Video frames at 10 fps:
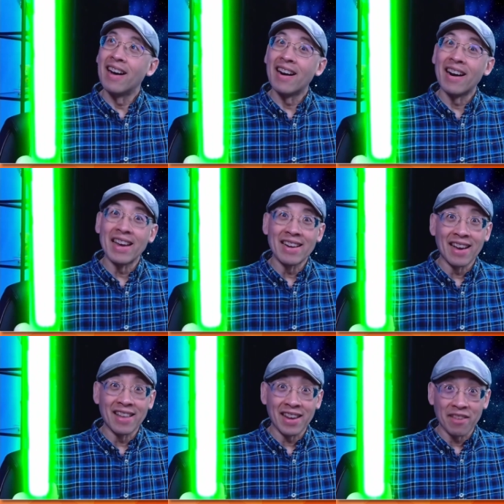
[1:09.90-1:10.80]

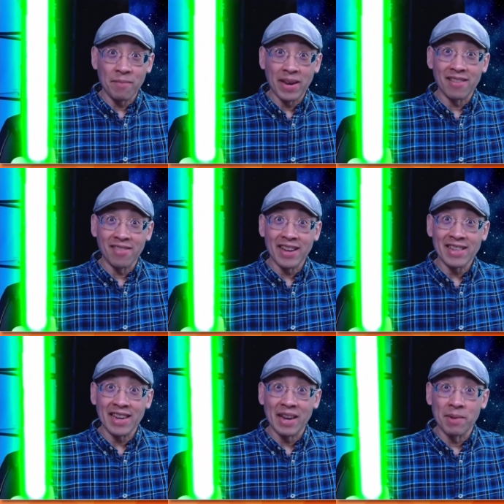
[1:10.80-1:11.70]
Alright, now that I've made a
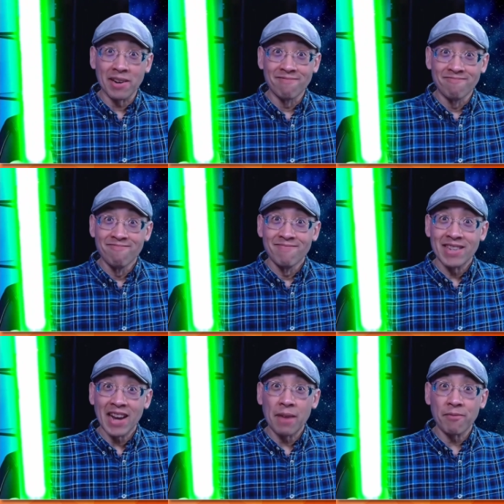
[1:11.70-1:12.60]
lightsaber,
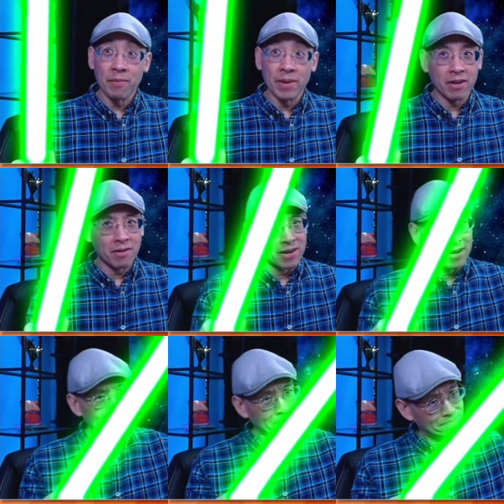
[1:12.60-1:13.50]
time for me
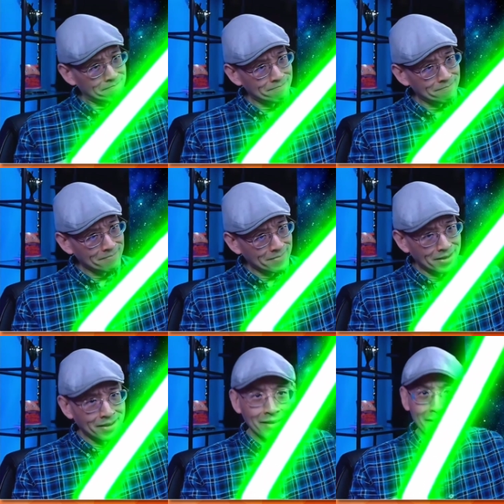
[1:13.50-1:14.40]
to
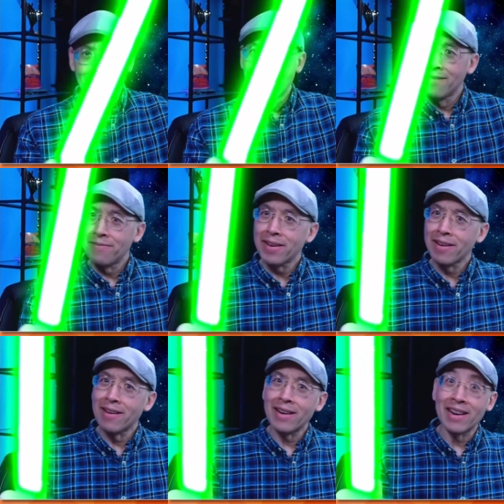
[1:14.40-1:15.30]
uh,
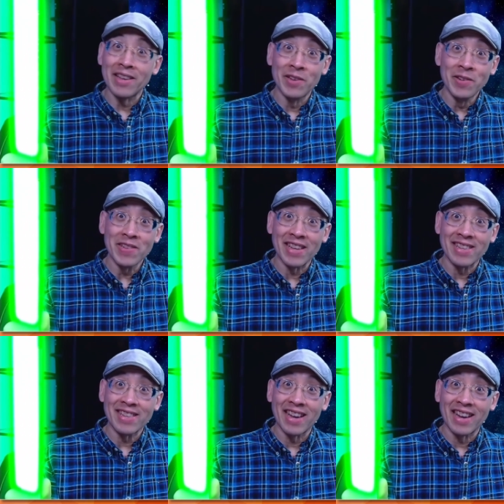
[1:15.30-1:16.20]
figure out how to use
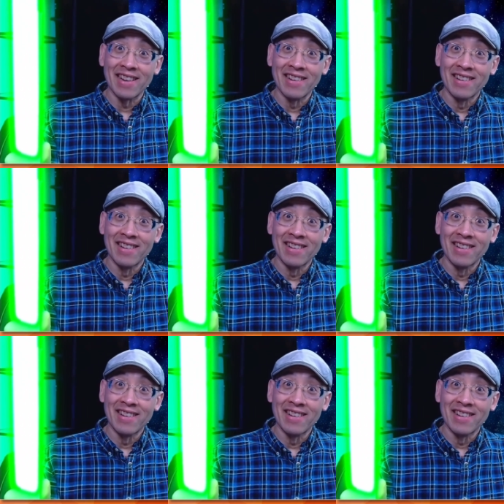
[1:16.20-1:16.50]
this thing.